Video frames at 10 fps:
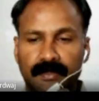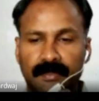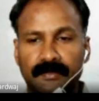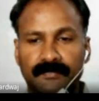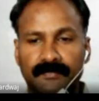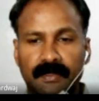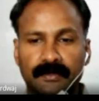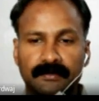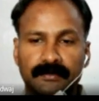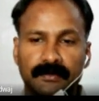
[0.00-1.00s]
rectifier.
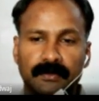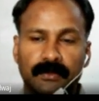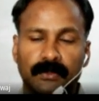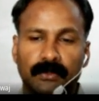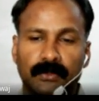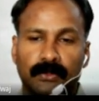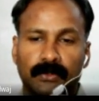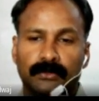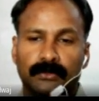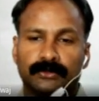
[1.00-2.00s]

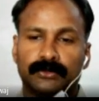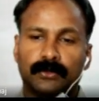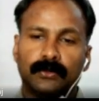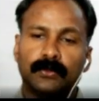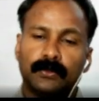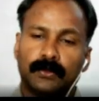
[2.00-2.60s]
So,